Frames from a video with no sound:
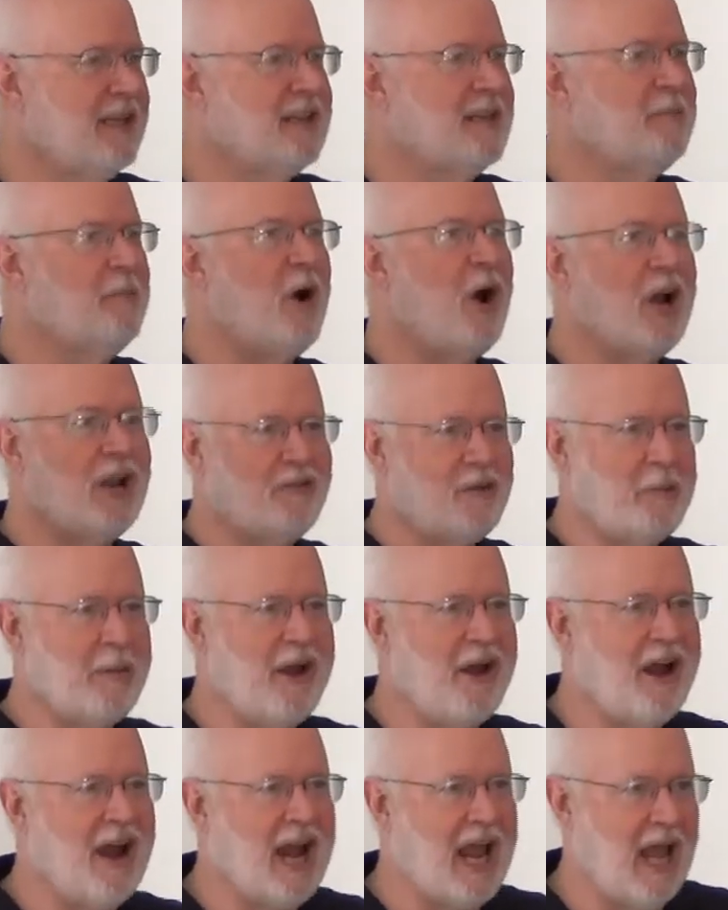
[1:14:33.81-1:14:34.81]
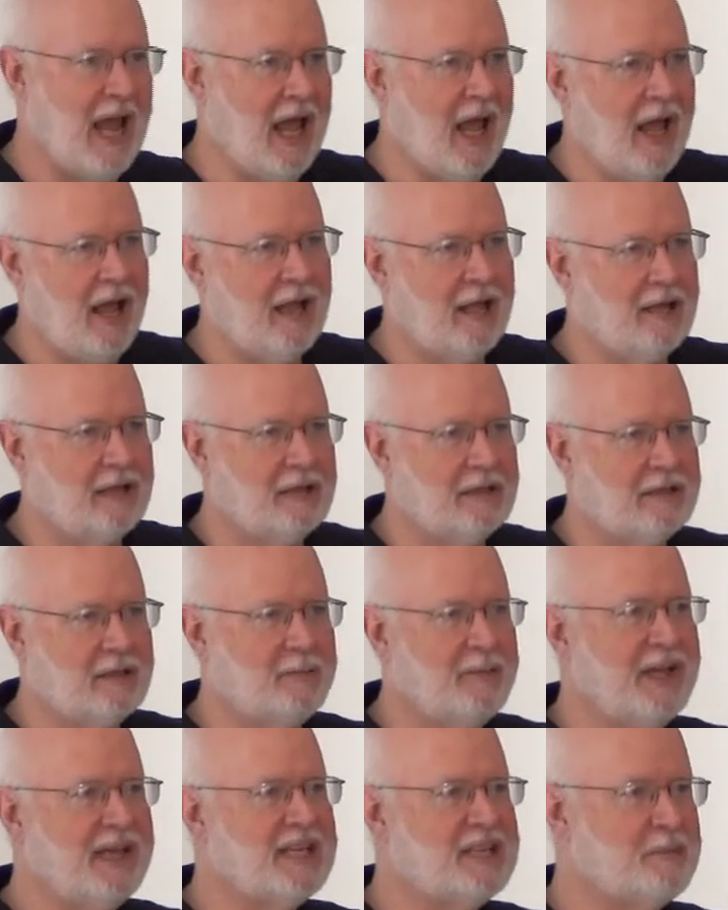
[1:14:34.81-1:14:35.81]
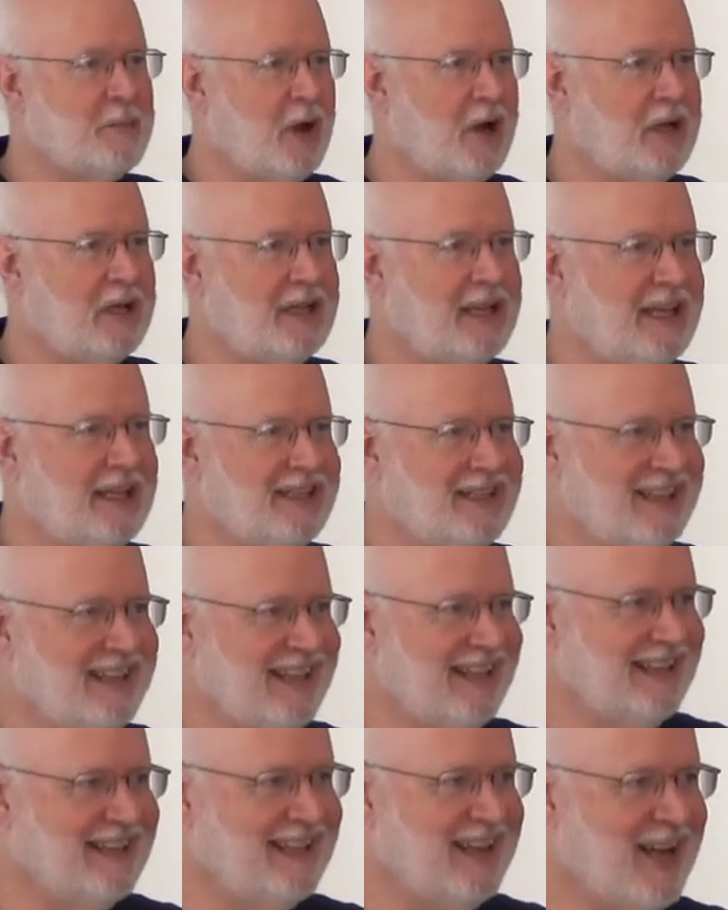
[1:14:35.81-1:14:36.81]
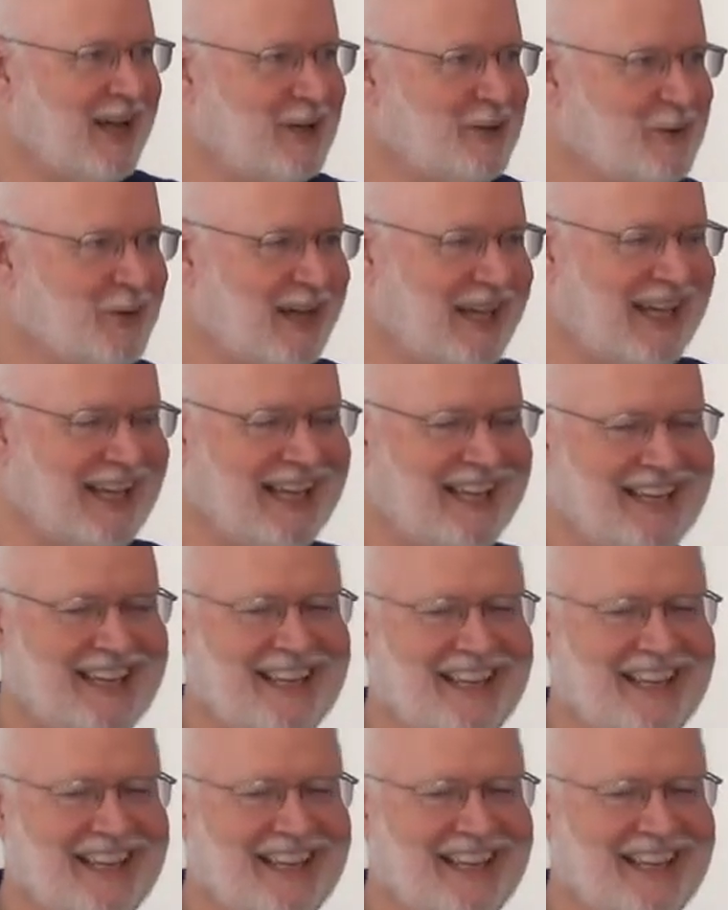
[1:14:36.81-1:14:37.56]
The Mall of America, the biggest mall in, in the country.